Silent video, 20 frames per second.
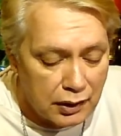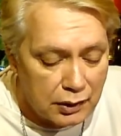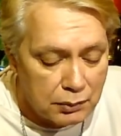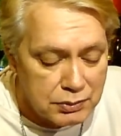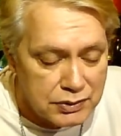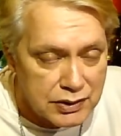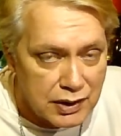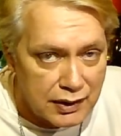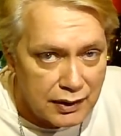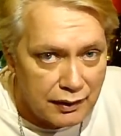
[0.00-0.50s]

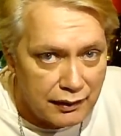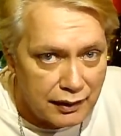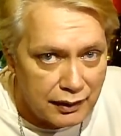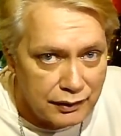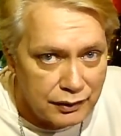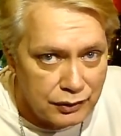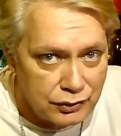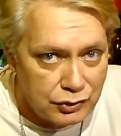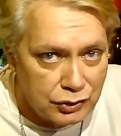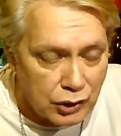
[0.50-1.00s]
upset that
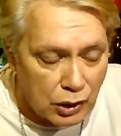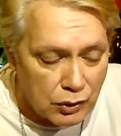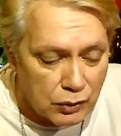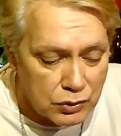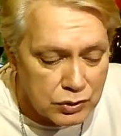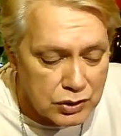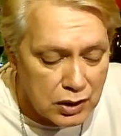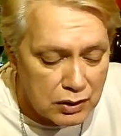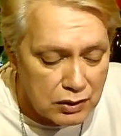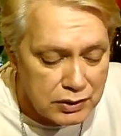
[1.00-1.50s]
you
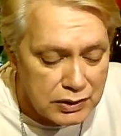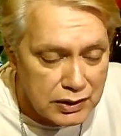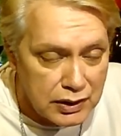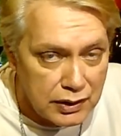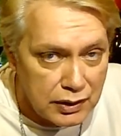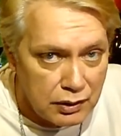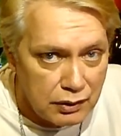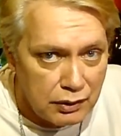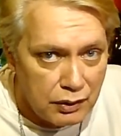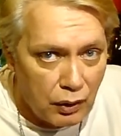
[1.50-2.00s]
chose
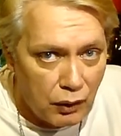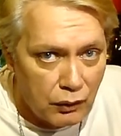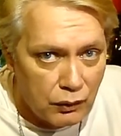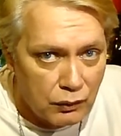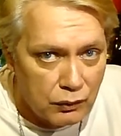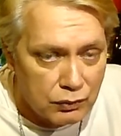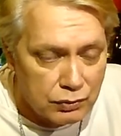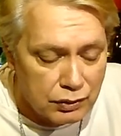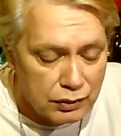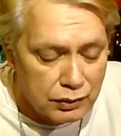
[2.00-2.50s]
hunting
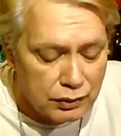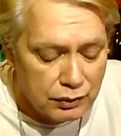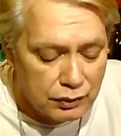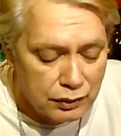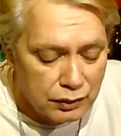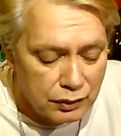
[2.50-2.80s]
over